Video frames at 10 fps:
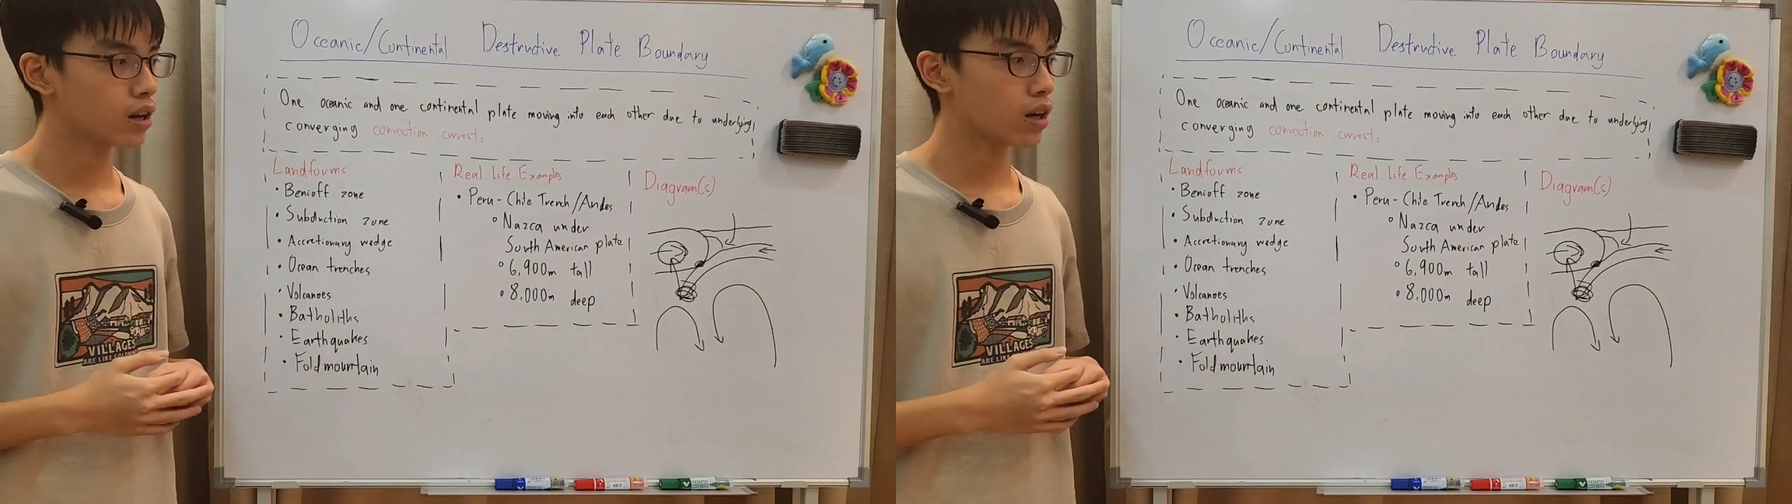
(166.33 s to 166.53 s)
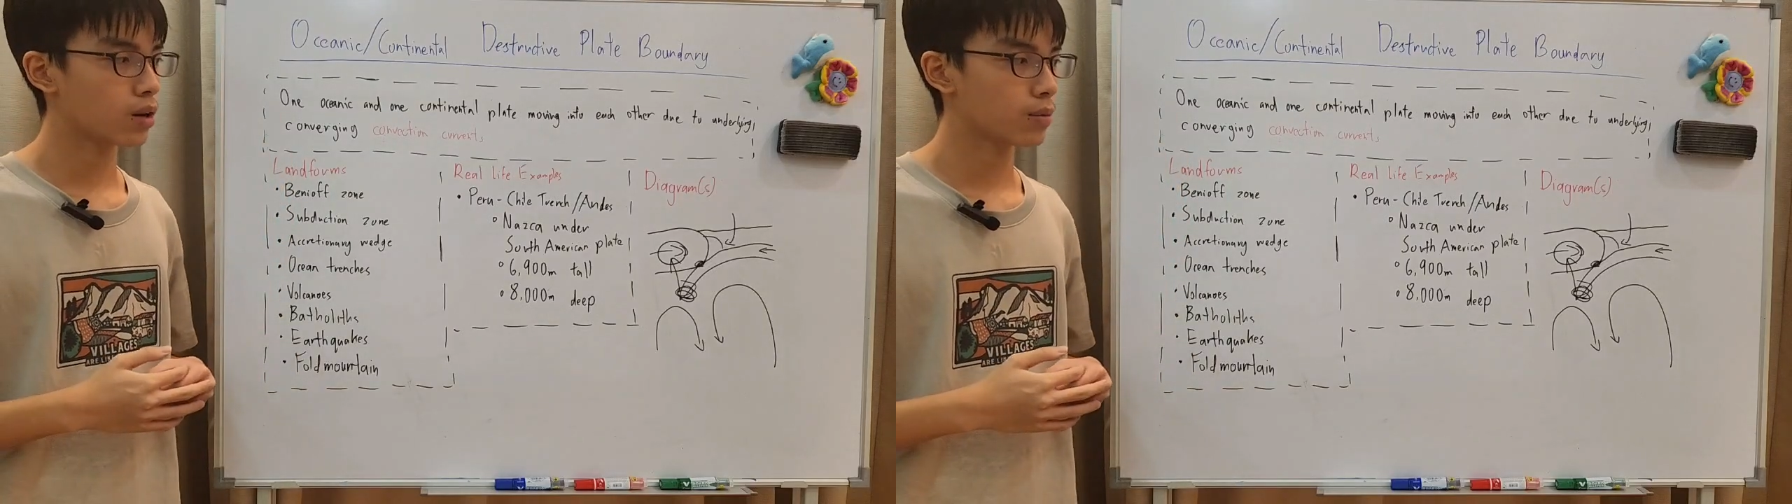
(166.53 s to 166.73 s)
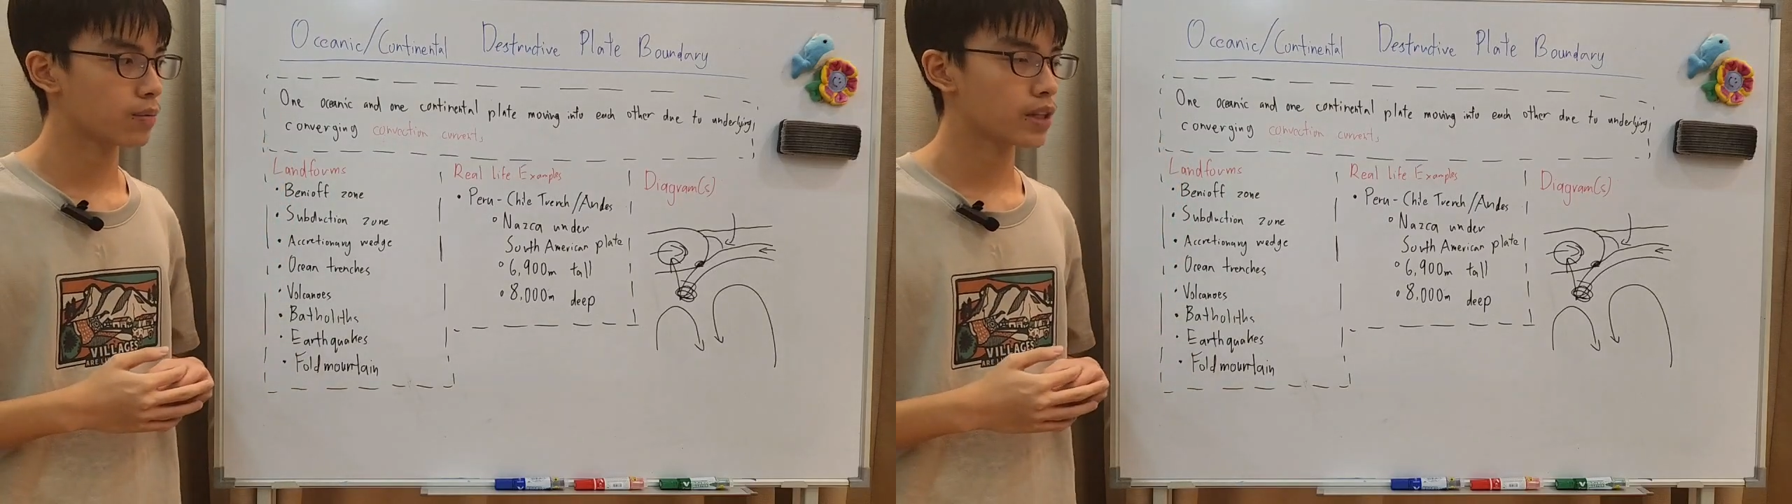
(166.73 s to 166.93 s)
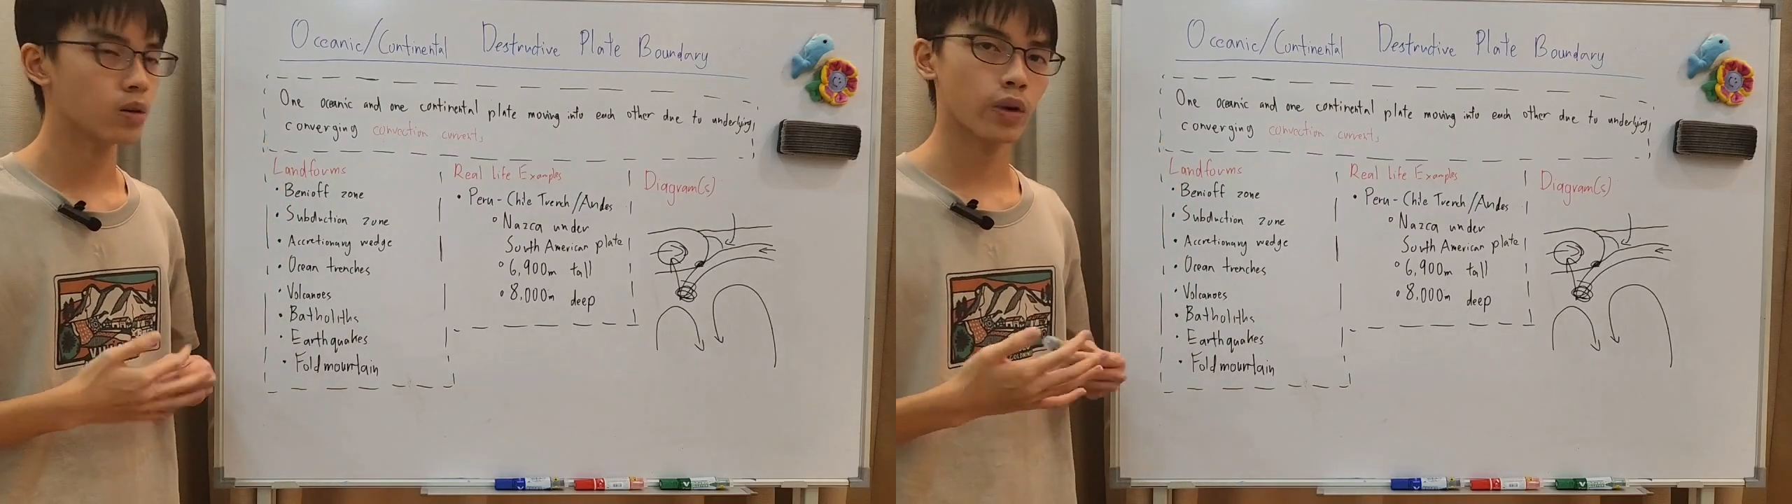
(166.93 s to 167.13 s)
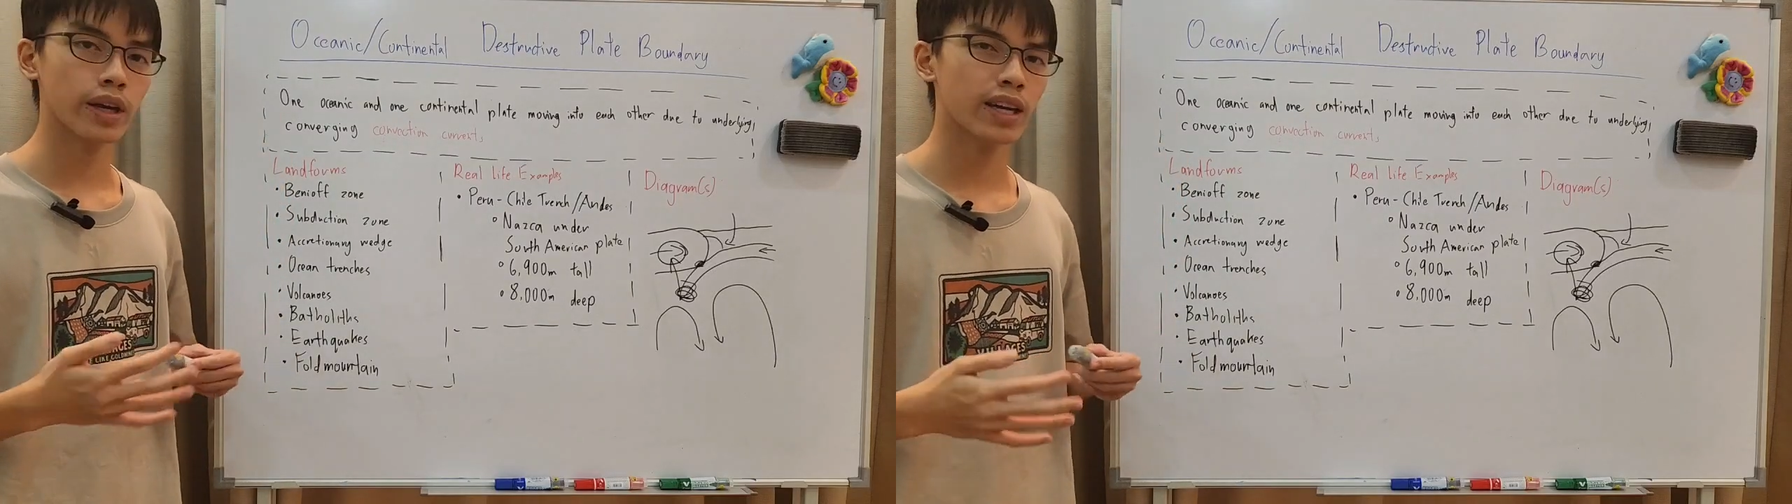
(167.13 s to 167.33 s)

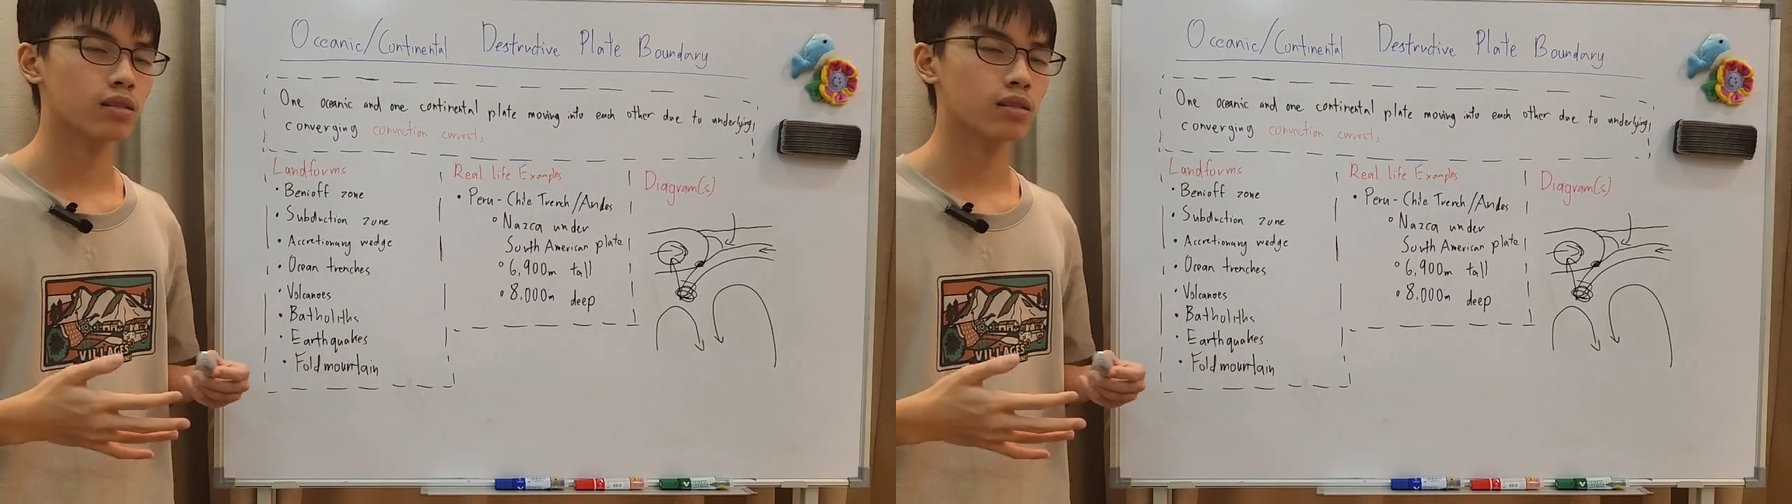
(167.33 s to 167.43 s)
in the way.